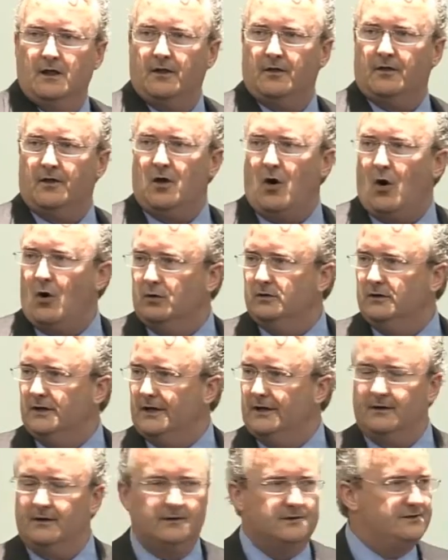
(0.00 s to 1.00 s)
the
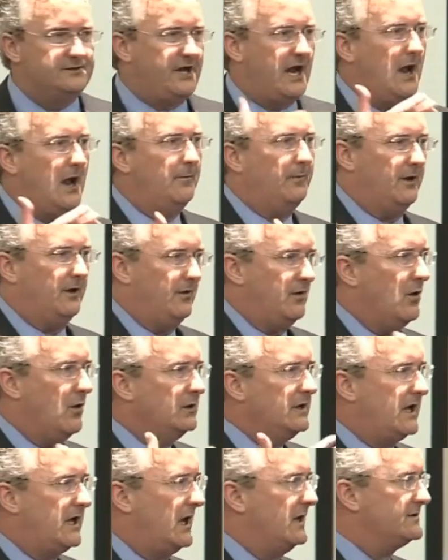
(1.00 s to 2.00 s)
only champion, the
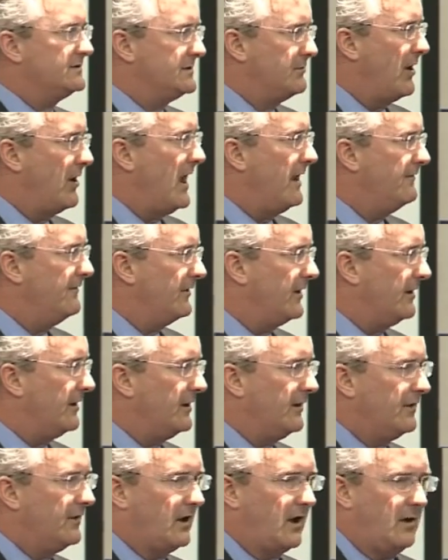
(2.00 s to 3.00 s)
only customer advocate
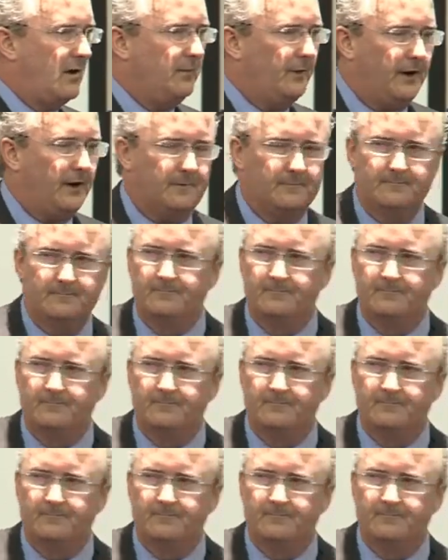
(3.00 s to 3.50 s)
in the company.